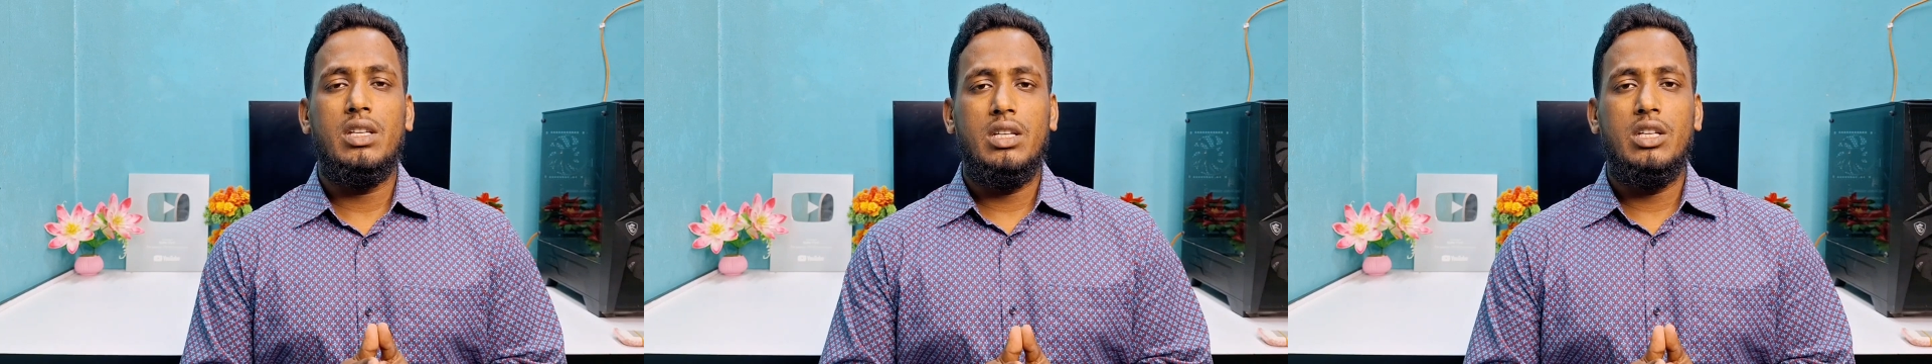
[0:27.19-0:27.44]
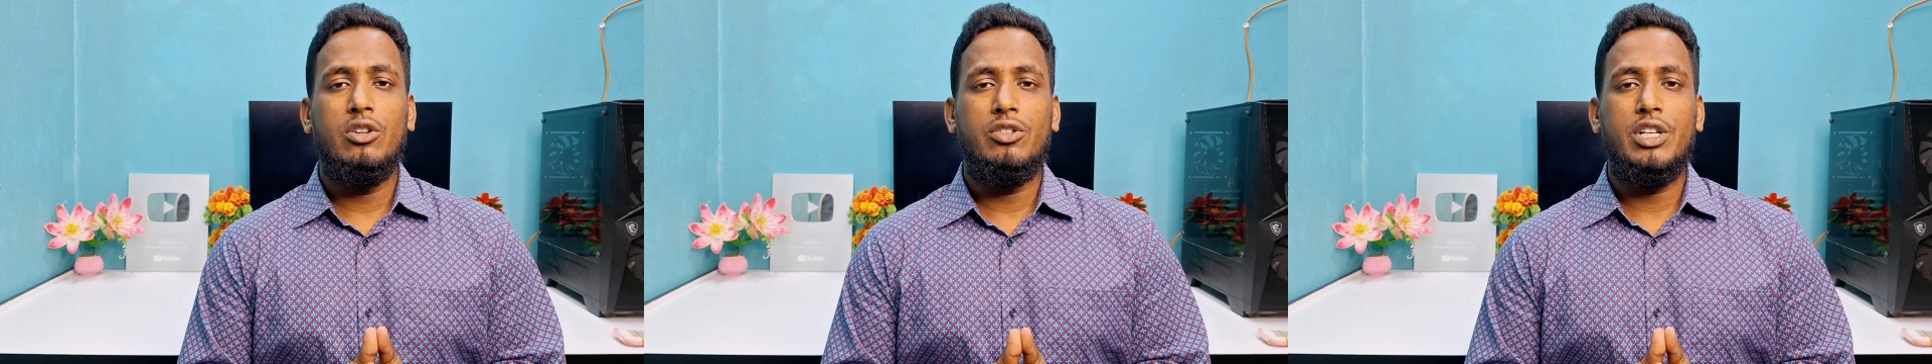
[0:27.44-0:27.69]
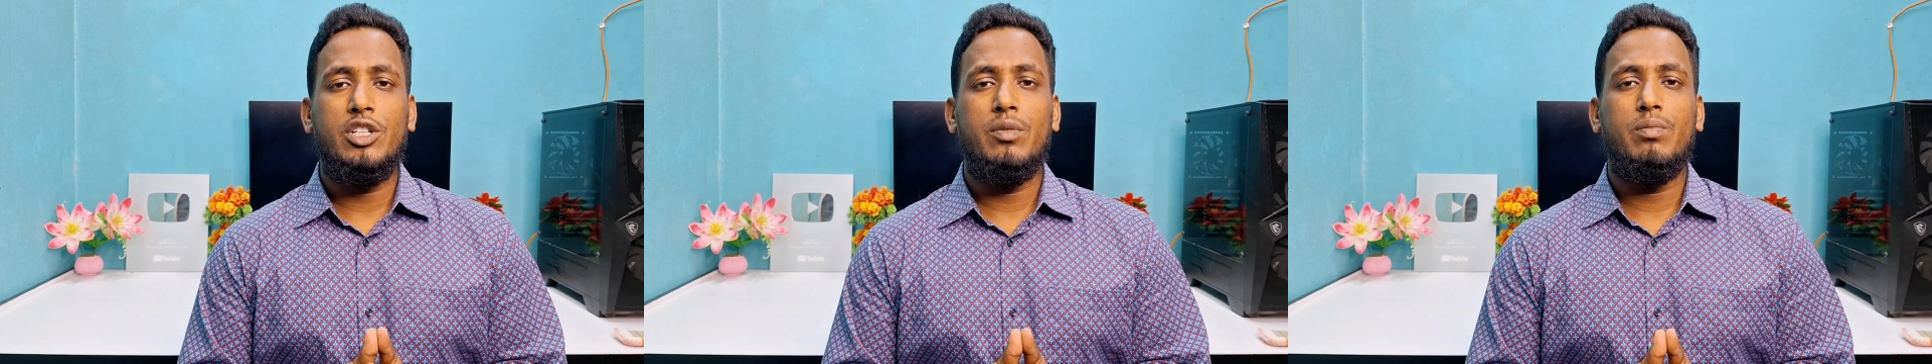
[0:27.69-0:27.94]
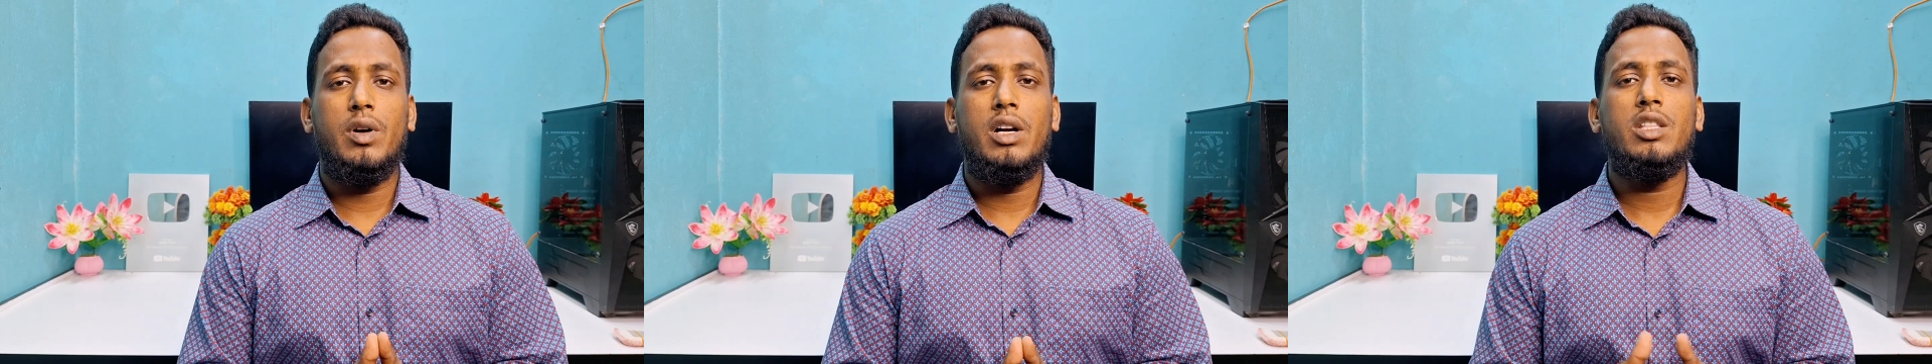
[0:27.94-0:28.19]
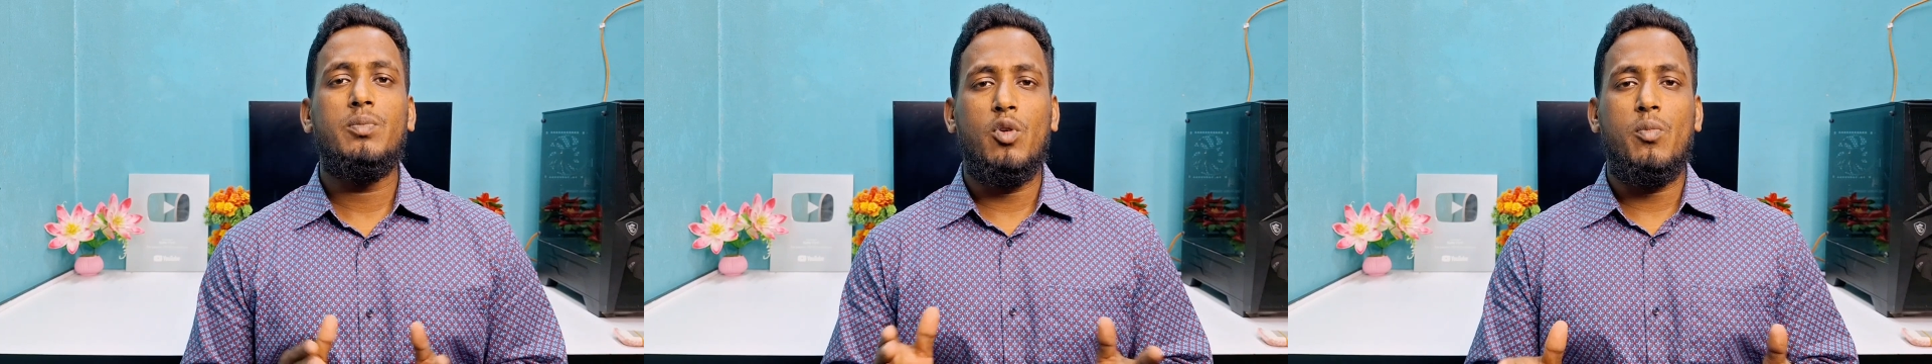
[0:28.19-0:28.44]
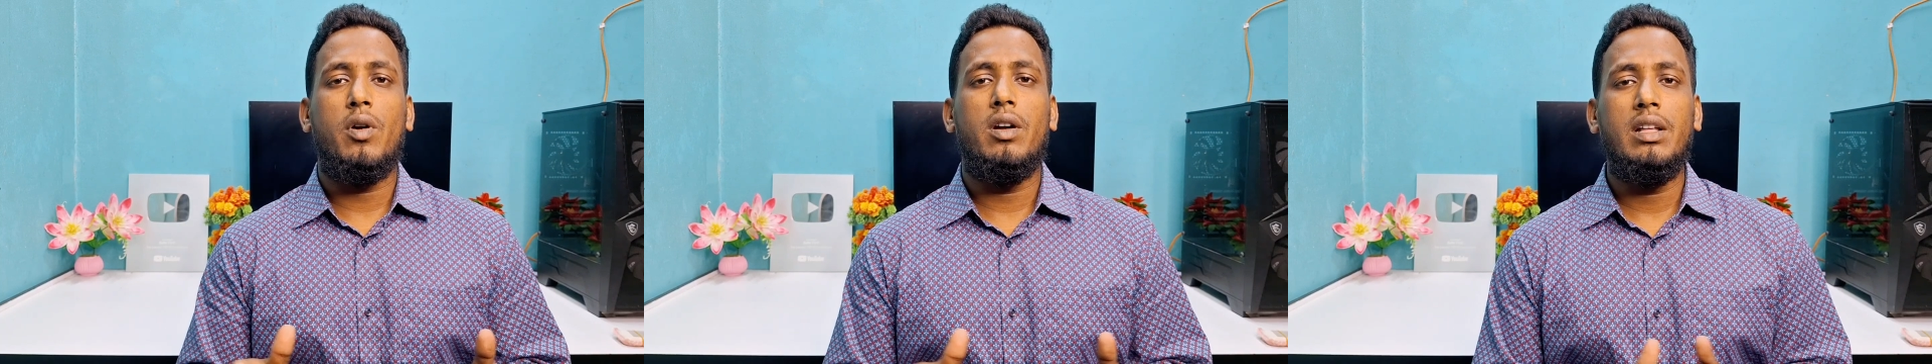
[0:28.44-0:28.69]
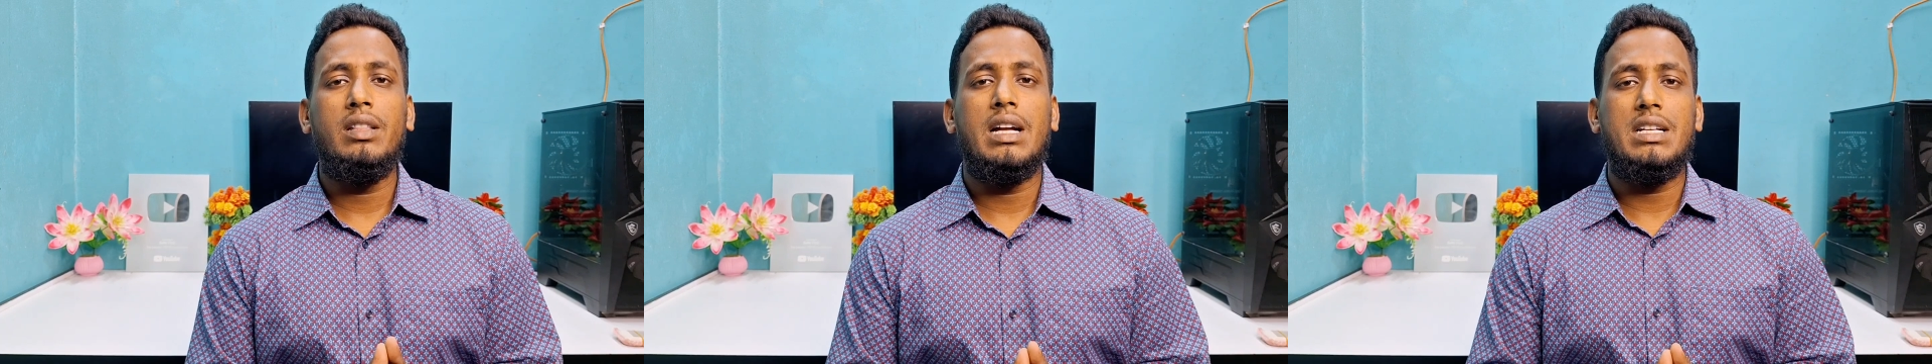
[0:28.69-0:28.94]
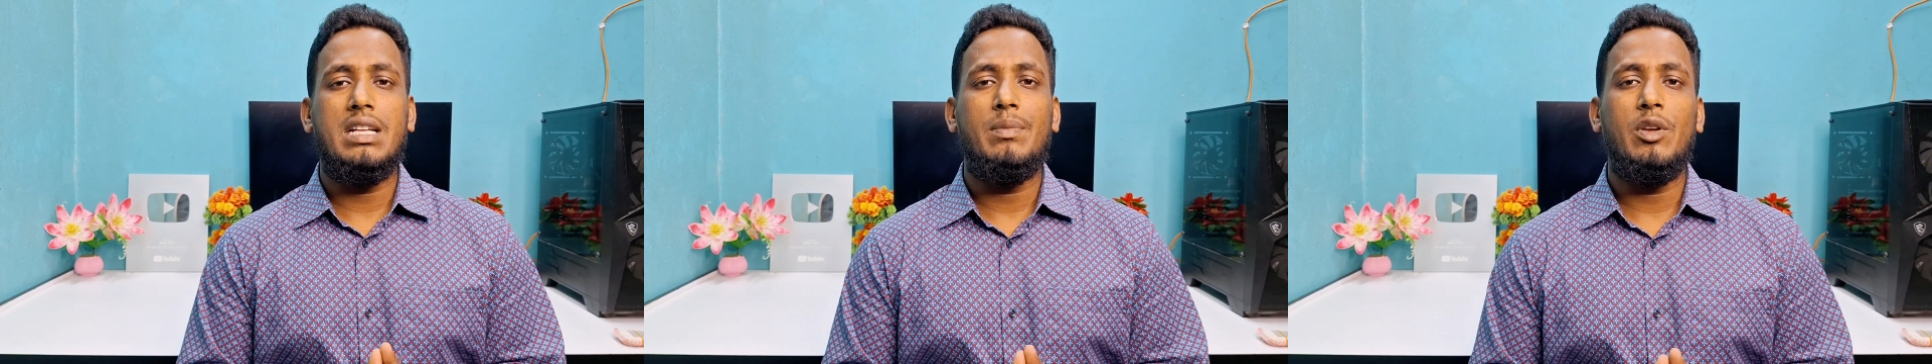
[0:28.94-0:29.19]
your date of birth properly,
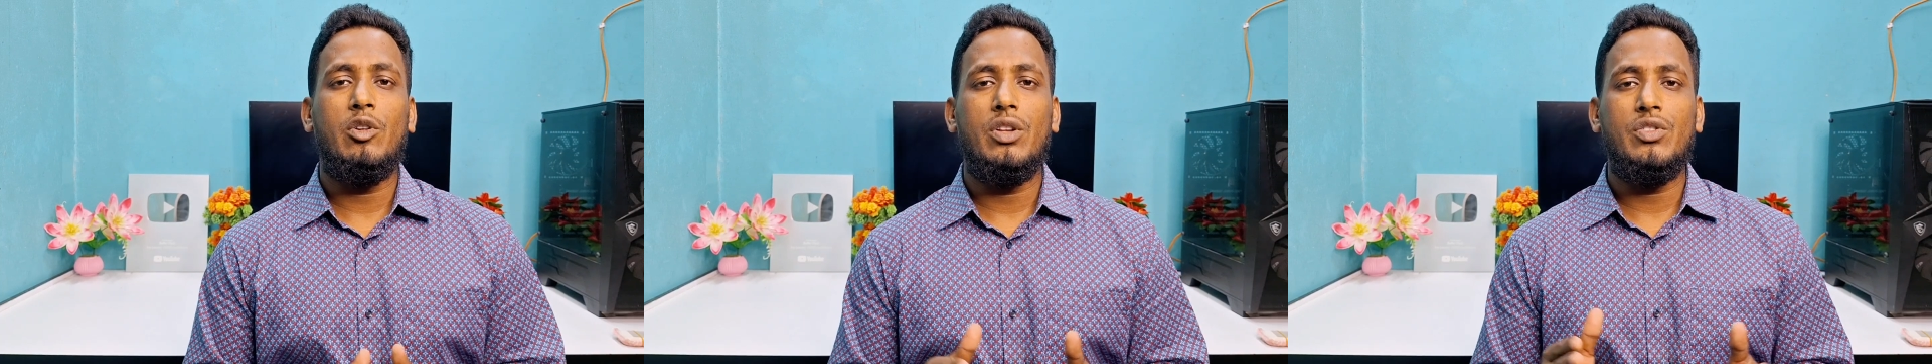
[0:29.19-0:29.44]
that time you can